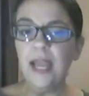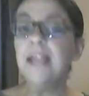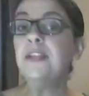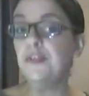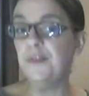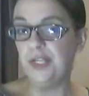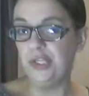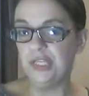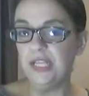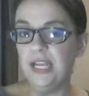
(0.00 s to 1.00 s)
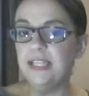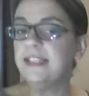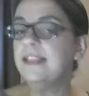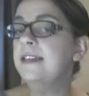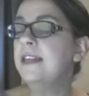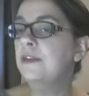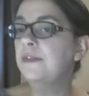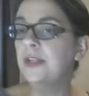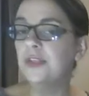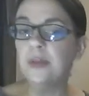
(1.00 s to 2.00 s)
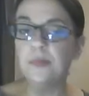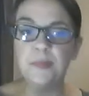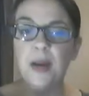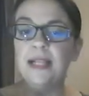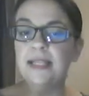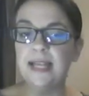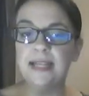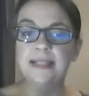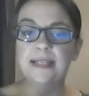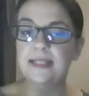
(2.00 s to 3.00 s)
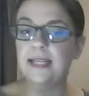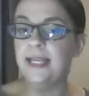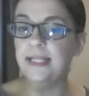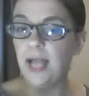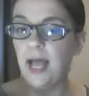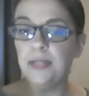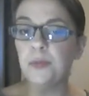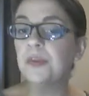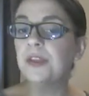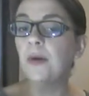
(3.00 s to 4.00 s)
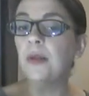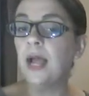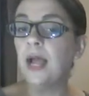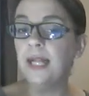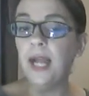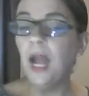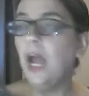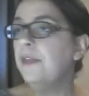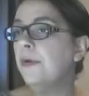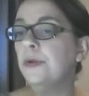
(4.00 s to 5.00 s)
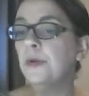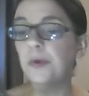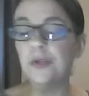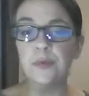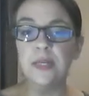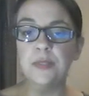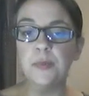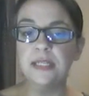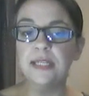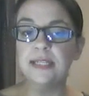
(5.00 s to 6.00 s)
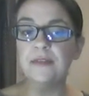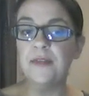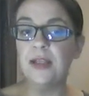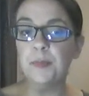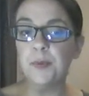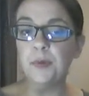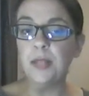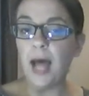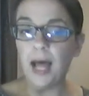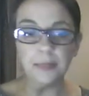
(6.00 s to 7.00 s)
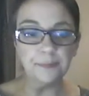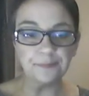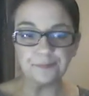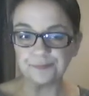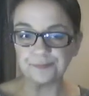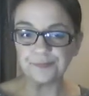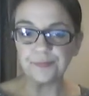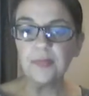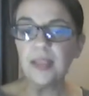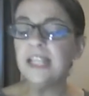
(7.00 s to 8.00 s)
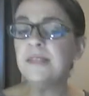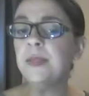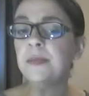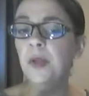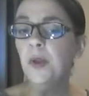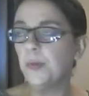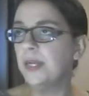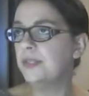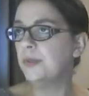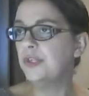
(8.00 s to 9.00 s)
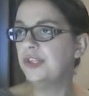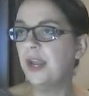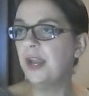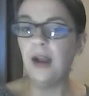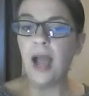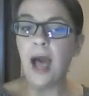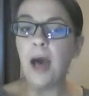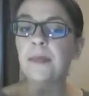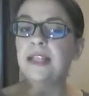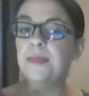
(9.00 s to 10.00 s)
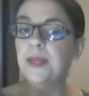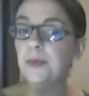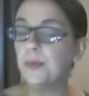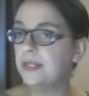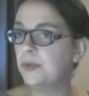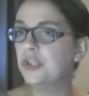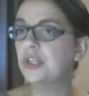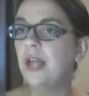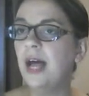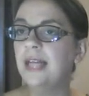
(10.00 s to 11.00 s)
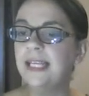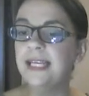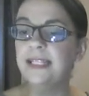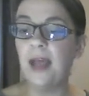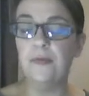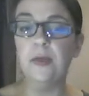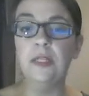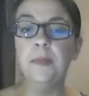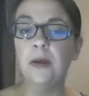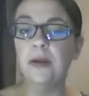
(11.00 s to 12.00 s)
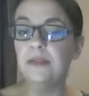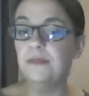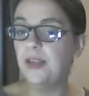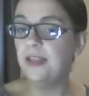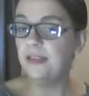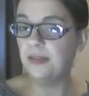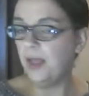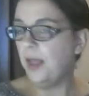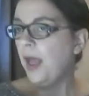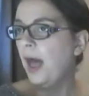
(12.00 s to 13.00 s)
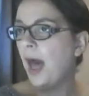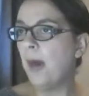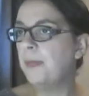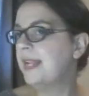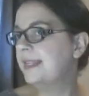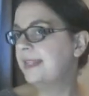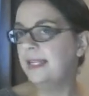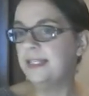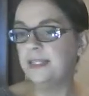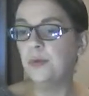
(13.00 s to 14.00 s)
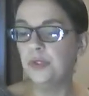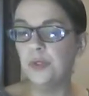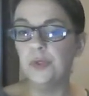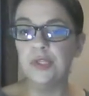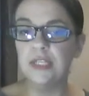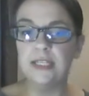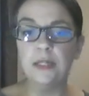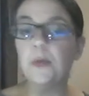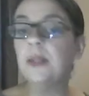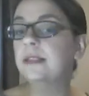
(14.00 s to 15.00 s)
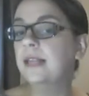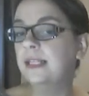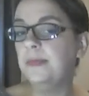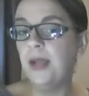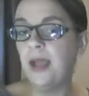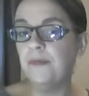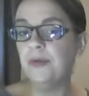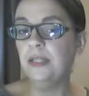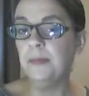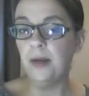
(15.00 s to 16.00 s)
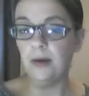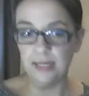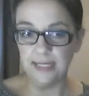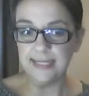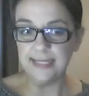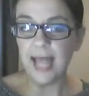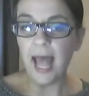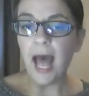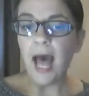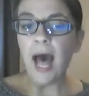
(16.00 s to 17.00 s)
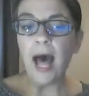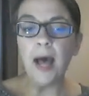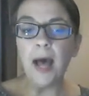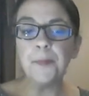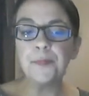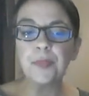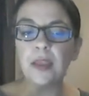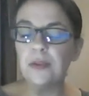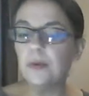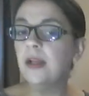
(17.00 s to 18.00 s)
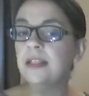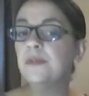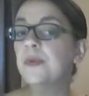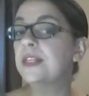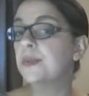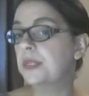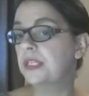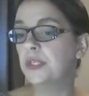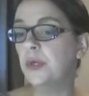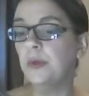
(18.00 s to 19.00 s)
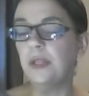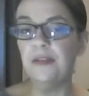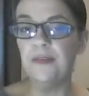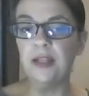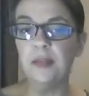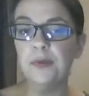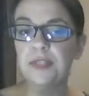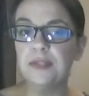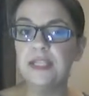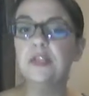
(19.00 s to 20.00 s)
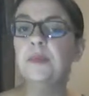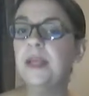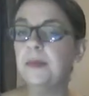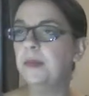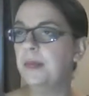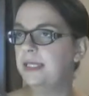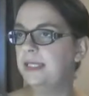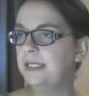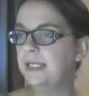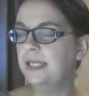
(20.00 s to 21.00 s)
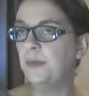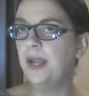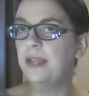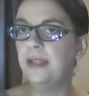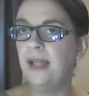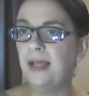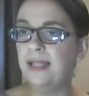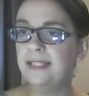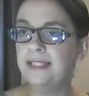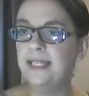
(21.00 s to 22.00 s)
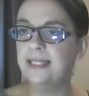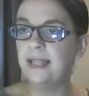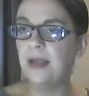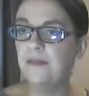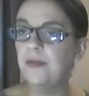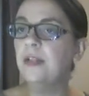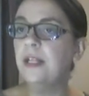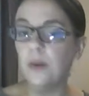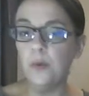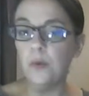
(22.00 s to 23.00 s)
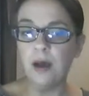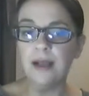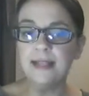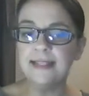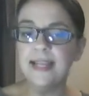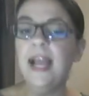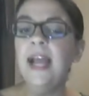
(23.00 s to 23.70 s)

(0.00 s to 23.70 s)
intervention. This is an intervention that was pilot tested in North Carolina. There are numerous resources available. It's been researched there. It's being researched a lot in African American faith-based settings, so churches that are well attended by African Americans. There are lots of resources currently available, so this could be implemented in a way that is fairly low cost.